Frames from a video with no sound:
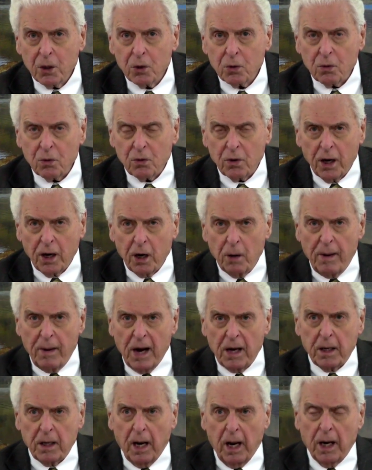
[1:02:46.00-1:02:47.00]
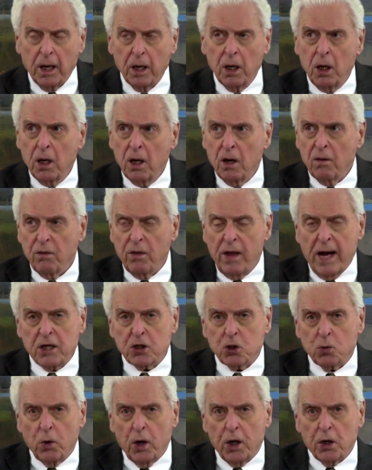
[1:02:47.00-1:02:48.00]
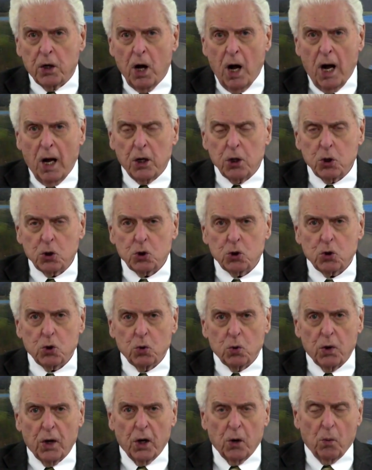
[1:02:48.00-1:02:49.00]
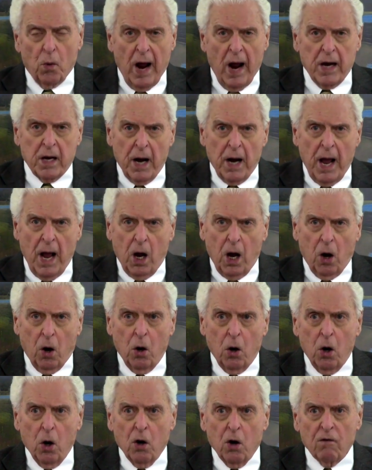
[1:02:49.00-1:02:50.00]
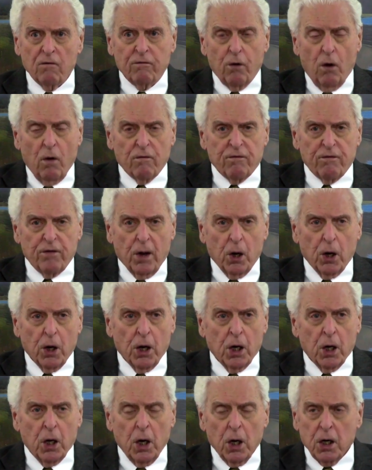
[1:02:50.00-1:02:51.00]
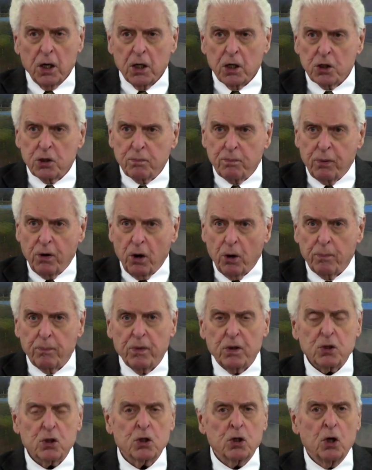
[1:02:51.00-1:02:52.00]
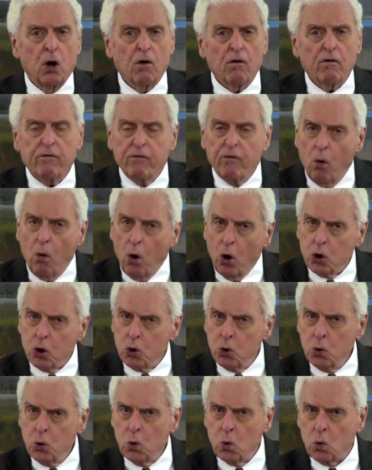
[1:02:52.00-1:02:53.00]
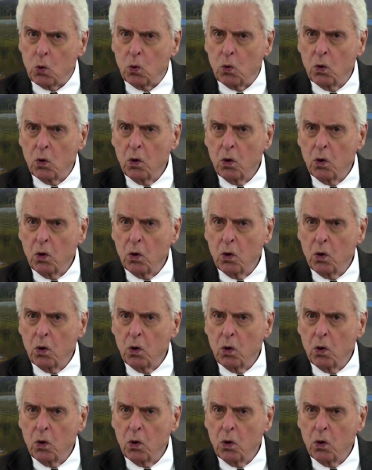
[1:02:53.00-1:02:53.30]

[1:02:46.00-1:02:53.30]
So think about that. That's what God is doing right now, fulfilling his purpose for you.